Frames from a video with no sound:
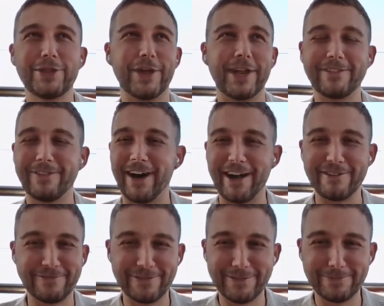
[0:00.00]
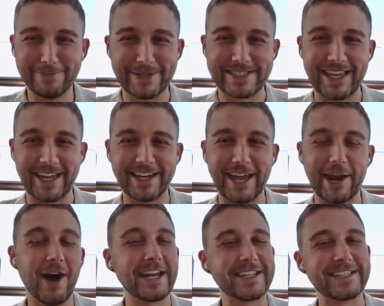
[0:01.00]
35, percent
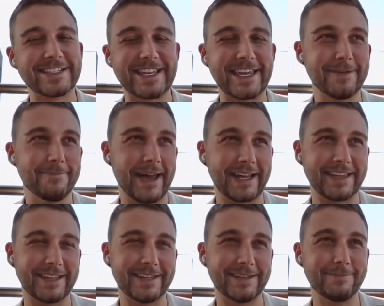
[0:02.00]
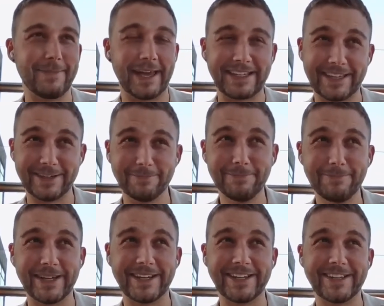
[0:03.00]
and I didn't see them make, make them,
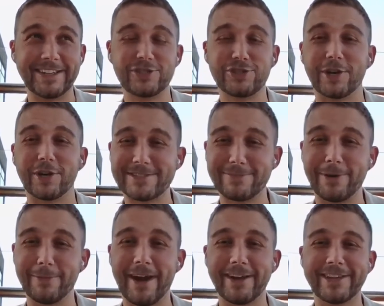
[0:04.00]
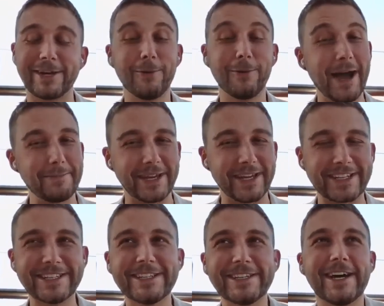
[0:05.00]
but the shots were apparently quite big.
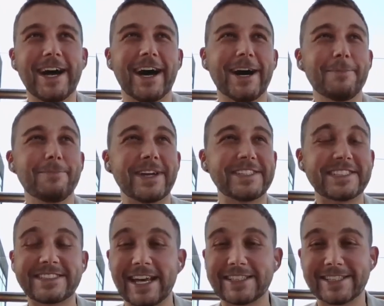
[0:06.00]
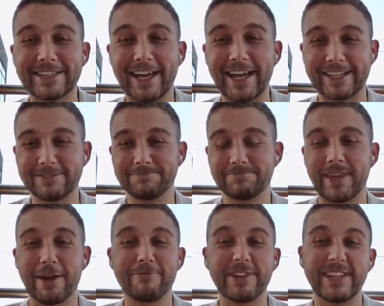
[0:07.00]
Um, but it just tasted like
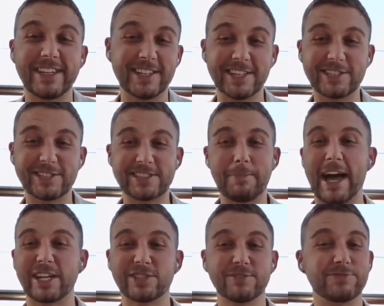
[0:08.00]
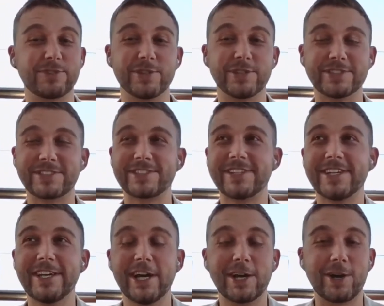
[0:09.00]
a really delicious passion fruit
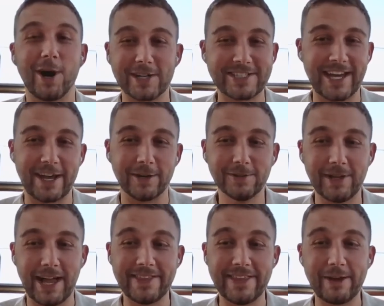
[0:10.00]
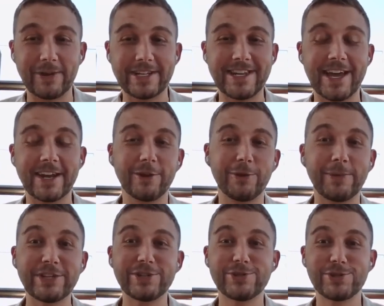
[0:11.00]
cocktail, and they went down a little
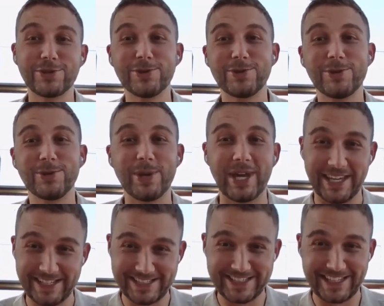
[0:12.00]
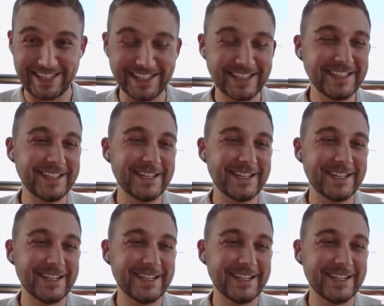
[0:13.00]
bit too easy.